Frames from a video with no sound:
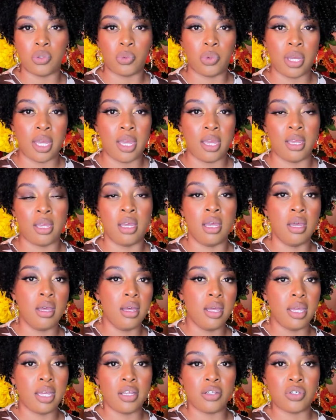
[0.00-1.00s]
way
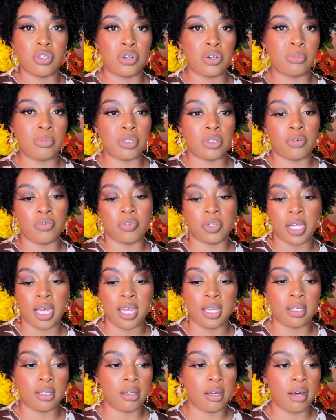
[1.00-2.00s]
in terms of
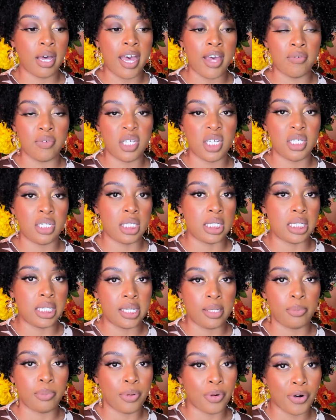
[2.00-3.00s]
like uh, having any
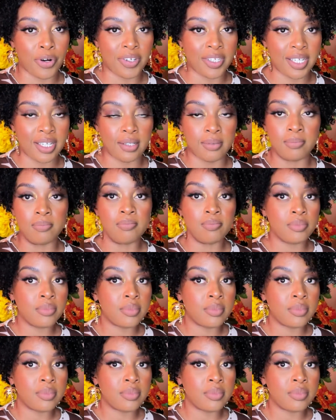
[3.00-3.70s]
deep parting.